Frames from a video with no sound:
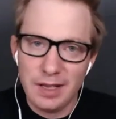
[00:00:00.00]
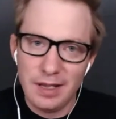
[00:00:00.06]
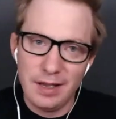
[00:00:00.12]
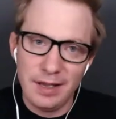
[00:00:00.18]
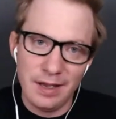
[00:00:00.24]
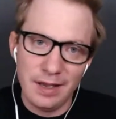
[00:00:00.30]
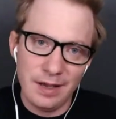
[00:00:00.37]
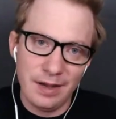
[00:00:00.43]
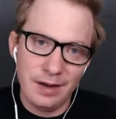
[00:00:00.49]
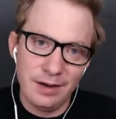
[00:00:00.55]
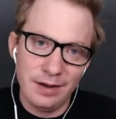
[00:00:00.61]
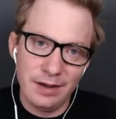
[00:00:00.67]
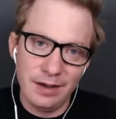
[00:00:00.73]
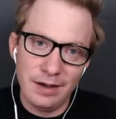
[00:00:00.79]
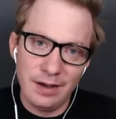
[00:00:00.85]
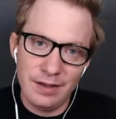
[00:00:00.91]

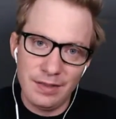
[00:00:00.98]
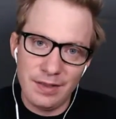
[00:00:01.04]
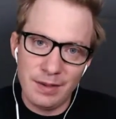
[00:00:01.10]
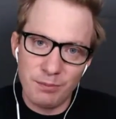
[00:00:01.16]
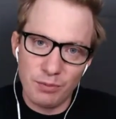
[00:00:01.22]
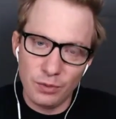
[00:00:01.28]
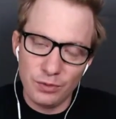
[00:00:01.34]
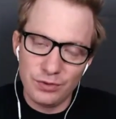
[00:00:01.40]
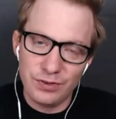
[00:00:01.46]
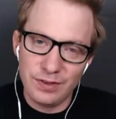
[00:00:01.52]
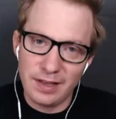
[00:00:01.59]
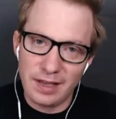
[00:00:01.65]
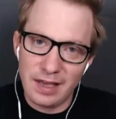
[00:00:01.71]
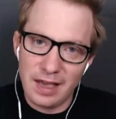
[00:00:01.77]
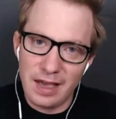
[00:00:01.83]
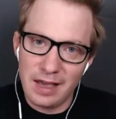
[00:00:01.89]
and uh, and then Bruce
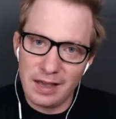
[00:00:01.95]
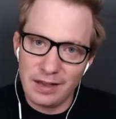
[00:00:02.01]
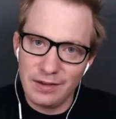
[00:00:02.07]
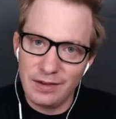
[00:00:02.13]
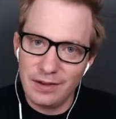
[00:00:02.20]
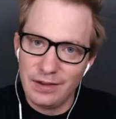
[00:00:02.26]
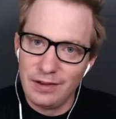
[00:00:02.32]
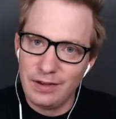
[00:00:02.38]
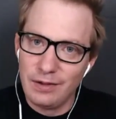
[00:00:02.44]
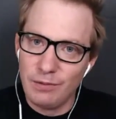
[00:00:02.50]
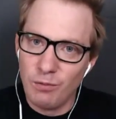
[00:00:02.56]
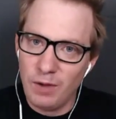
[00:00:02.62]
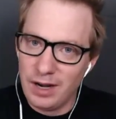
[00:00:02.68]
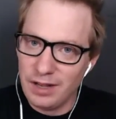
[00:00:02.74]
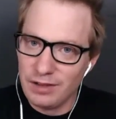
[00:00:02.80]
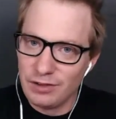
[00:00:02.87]
and the gang
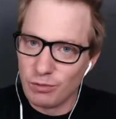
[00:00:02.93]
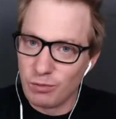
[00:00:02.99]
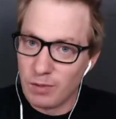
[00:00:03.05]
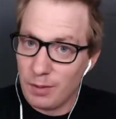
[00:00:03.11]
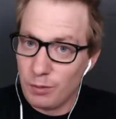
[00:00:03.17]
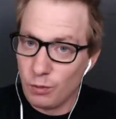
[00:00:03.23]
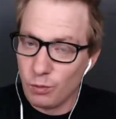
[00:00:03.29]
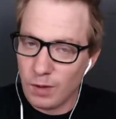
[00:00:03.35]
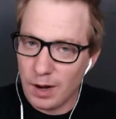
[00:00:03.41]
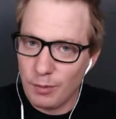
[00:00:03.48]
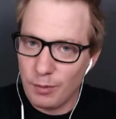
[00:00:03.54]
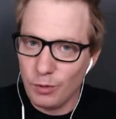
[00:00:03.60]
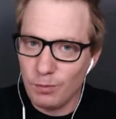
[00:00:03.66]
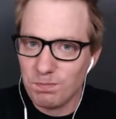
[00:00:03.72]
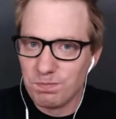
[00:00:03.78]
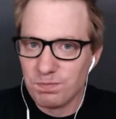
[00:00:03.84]
went into Rebel
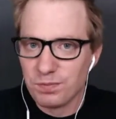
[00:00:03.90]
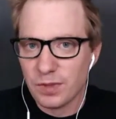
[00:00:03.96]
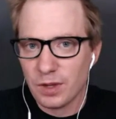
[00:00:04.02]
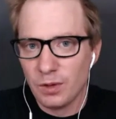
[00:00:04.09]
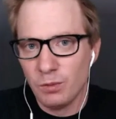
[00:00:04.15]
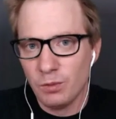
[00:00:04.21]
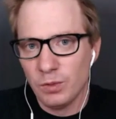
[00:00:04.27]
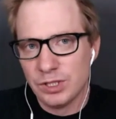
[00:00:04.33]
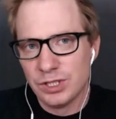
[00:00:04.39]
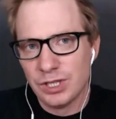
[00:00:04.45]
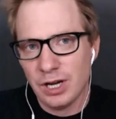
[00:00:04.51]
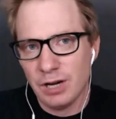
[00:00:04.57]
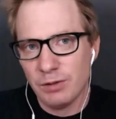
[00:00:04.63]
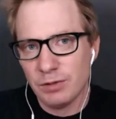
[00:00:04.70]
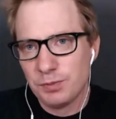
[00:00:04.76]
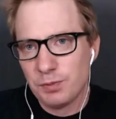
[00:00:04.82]
Rebel, which
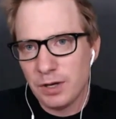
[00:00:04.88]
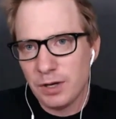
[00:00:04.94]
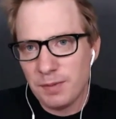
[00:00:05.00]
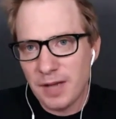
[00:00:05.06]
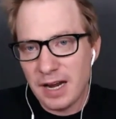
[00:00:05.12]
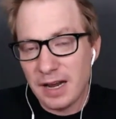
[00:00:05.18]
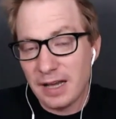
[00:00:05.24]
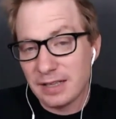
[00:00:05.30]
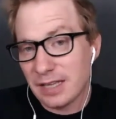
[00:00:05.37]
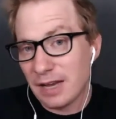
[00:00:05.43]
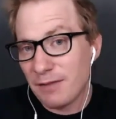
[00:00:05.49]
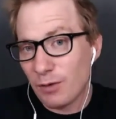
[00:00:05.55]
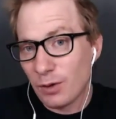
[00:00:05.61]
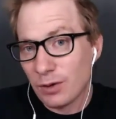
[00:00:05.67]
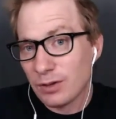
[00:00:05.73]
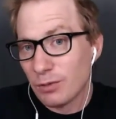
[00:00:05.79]
uh, was pretty badass.
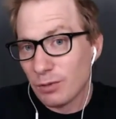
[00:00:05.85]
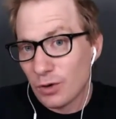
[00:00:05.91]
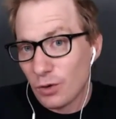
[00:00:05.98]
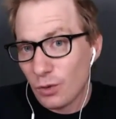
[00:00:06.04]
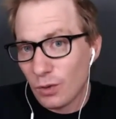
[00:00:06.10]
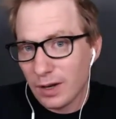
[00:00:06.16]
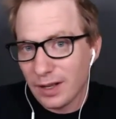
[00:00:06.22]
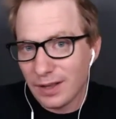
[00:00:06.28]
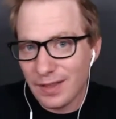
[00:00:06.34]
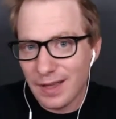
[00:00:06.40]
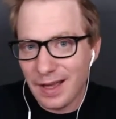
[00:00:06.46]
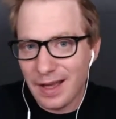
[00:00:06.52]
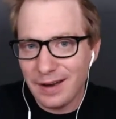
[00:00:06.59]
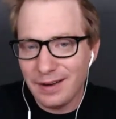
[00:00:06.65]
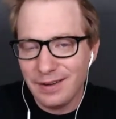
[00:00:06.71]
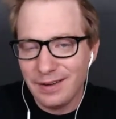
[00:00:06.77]
I've heard the recording of
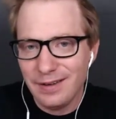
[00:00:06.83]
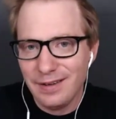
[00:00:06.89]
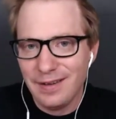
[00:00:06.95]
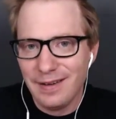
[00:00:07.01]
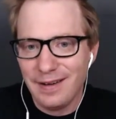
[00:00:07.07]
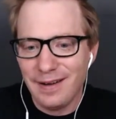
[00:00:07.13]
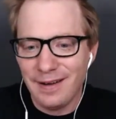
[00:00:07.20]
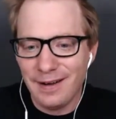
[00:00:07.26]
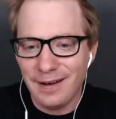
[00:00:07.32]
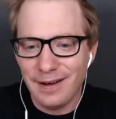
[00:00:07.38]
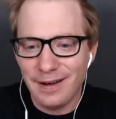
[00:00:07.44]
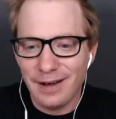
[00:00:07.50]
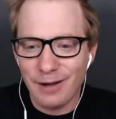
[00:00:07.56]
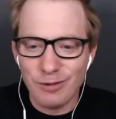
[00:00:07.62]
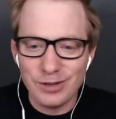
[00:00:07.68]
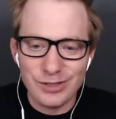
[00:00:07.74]
that.
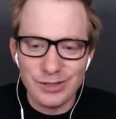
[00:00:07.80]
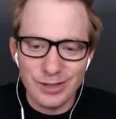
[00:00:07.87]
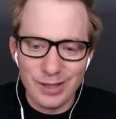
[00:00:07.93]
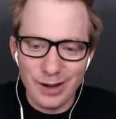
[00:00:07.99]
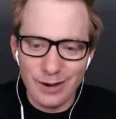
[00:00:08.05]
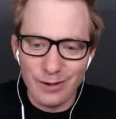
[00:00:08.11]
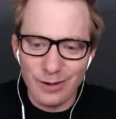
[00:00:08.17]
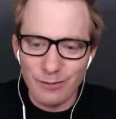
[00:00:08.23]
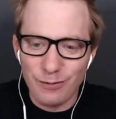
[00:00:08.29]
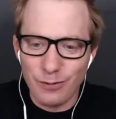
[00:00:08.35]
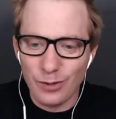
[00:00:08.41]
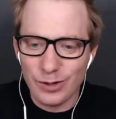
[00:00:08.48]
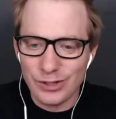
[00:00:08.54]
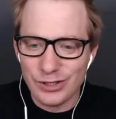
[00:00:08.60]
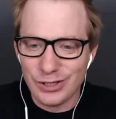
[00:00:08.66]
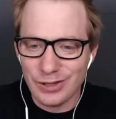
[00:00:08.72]
Uh, I wasn't there,
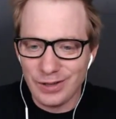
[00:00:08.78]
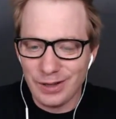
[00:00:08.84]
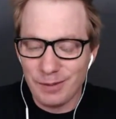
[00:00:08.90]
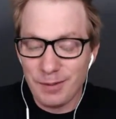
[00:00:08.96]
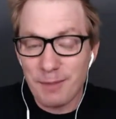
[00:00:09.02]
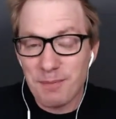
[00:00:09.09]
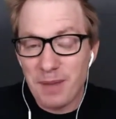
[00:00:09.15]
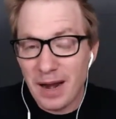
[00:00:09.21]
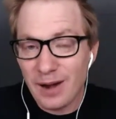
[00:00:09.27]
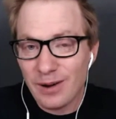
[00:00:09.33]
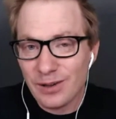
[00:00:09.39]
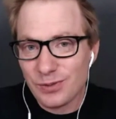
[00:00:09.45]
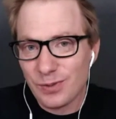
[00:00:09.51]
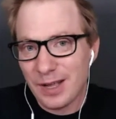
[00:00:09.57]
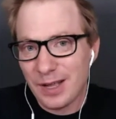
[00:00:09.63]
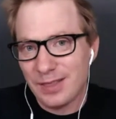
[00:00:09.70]
unfortunately. My
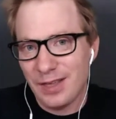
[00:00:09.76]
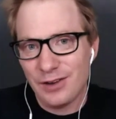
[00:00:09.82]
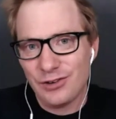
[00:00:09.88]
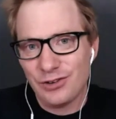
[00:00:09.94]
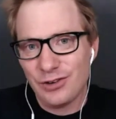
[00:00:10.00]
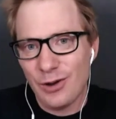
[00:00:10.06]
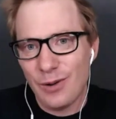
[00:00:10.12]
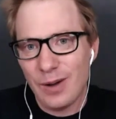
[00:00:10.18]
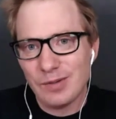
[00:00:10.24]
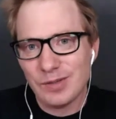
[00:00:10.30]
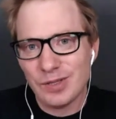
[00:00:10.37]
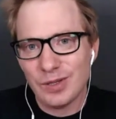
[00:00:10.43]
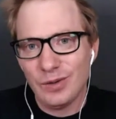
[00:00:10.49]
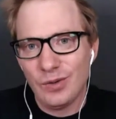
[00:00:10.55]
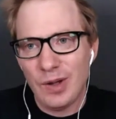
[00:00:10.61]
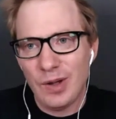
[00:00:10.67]
parents were at that show. I was
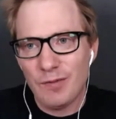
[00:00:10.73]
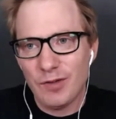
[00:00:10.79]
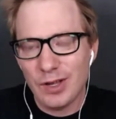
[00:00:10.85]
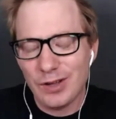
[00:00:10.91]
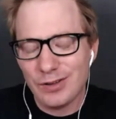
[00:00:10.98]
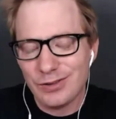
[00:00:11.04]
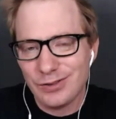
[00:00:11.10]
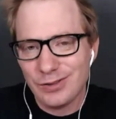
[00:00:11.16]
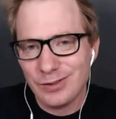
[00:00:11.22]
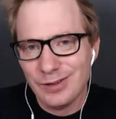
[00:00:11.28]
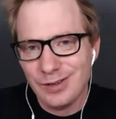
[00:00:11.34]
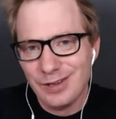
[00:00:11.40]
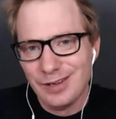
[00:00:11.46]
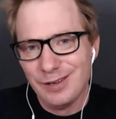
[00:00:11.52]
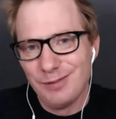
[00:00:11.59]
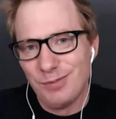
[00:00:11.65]
a little envious,
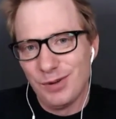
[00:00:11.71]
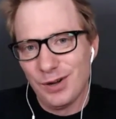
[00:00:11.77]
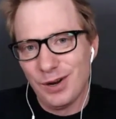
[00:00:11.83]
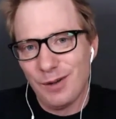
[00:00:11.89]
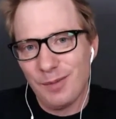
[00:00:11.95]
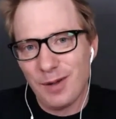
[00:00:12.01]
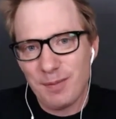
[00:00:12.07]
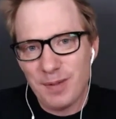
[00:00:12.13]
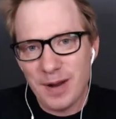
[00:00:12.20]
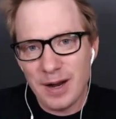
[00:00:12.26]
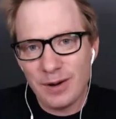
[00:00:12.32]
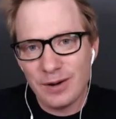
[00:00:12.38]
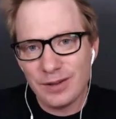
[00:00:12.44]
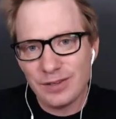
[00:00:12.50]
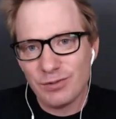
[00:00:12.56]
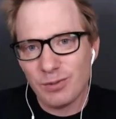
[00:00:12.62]
but uh, my
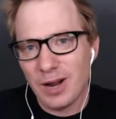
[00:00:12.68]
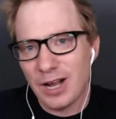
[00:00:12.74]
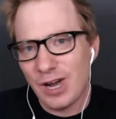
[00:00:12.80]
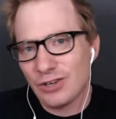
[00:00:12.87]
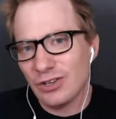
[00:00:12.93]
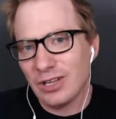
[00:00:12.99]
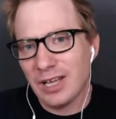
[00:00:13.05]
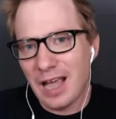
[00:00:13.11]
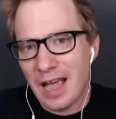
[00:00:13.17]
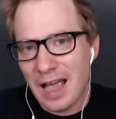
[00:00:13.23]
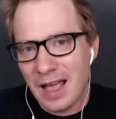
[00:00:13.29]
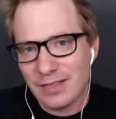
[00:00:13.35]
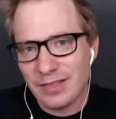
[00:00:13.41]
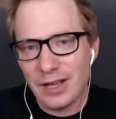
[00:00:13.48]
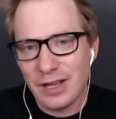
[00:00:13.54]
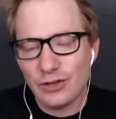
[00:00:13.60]
parents were actually
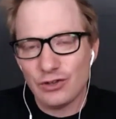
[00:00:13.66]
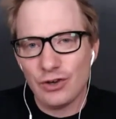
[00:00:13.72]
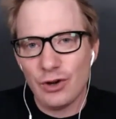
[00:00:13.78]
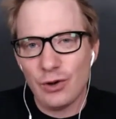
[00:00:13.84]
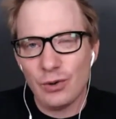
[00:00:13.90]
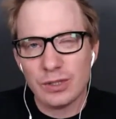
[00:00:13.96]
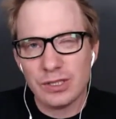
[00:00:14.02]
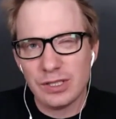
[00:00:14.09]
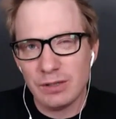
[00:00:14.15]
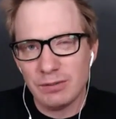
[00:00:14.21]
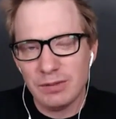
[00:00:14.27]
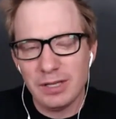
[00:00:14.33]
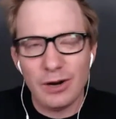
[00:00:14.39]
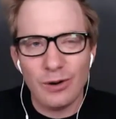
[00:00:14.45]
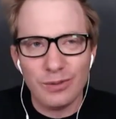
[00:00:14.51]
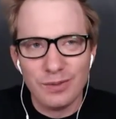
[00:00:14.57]
at that show because uh,
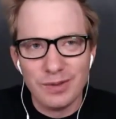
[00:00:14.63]
you know